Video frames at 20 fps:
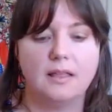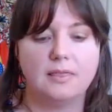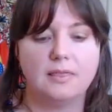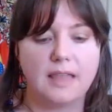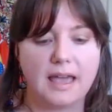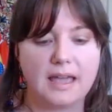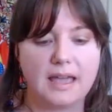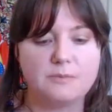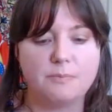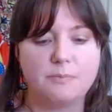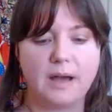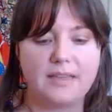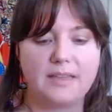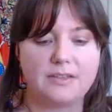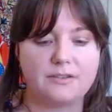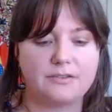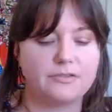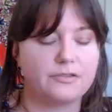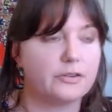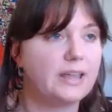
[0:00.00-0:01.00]
led by
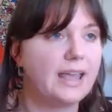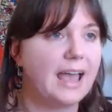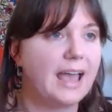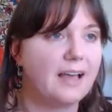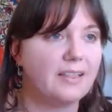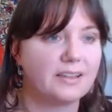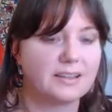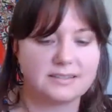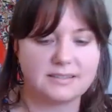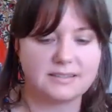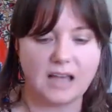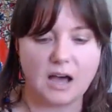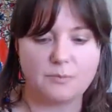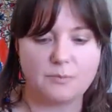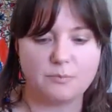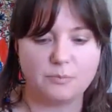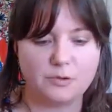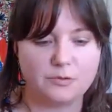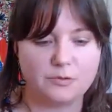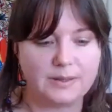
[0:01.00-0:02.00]
the Free Alex
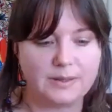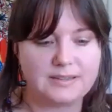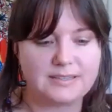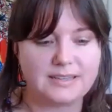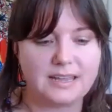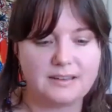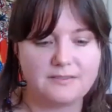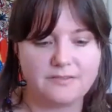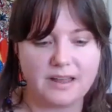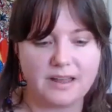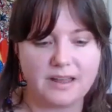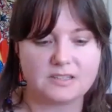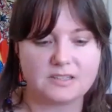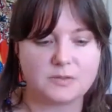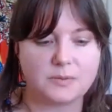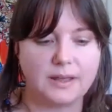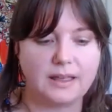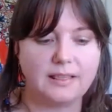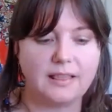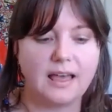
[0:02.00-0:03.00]
Saab movement in
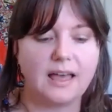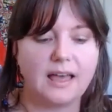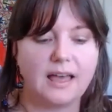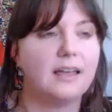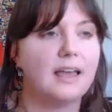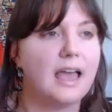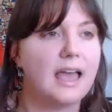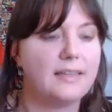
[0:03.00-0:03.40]
Venezuela